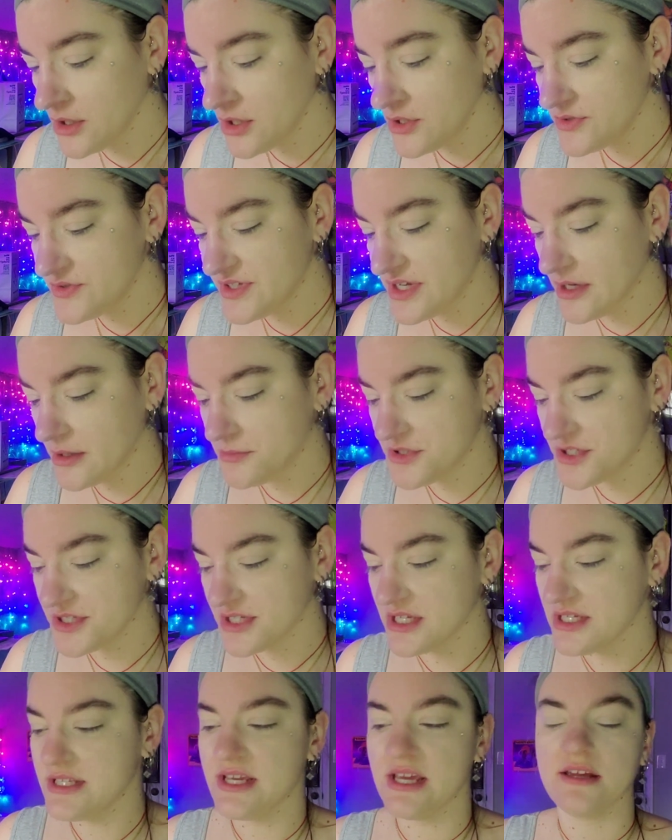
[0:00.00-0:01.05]
So now I'm just
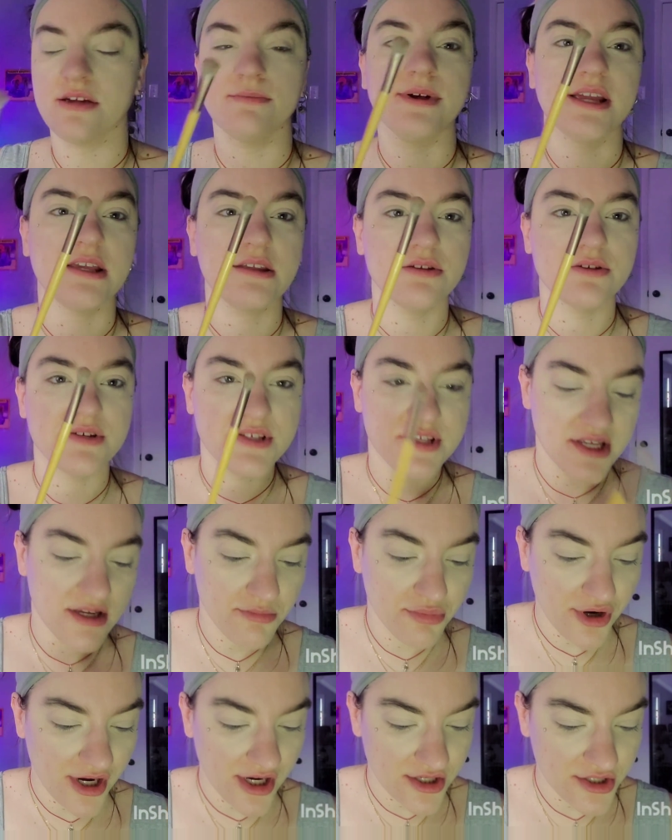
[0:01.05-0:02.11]
going to take a regular C
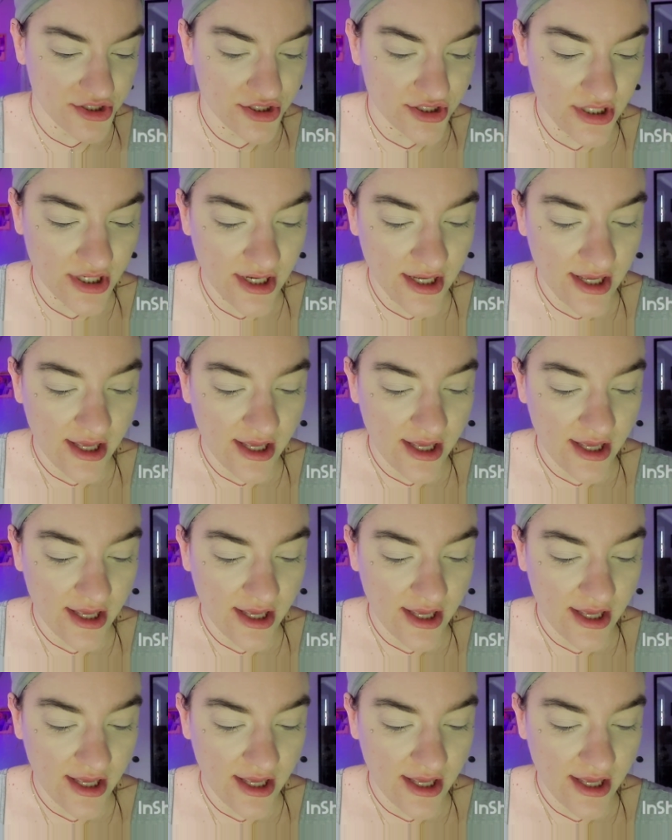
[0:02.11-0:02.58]
brush.